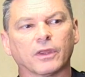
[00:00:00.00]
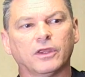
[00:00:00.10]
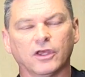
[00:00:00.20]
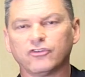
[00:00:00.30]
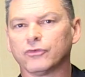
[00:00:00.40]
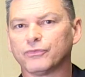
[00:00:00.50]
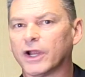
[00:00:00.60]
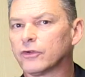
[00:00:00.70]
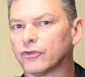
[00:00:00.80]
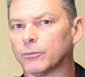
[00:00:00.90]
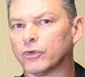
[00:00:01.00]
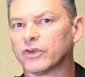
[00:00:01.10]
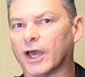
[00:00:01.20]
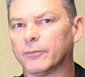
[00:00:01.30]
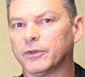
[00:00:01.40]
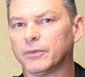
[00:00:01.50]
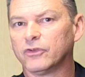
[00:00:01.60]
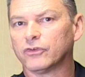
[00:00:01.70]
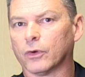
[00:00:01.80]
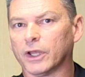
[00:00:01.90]
Kitchen fires are most common in
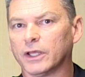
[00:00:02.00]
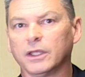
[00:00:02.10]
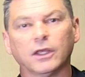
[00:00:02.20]
Minnesota.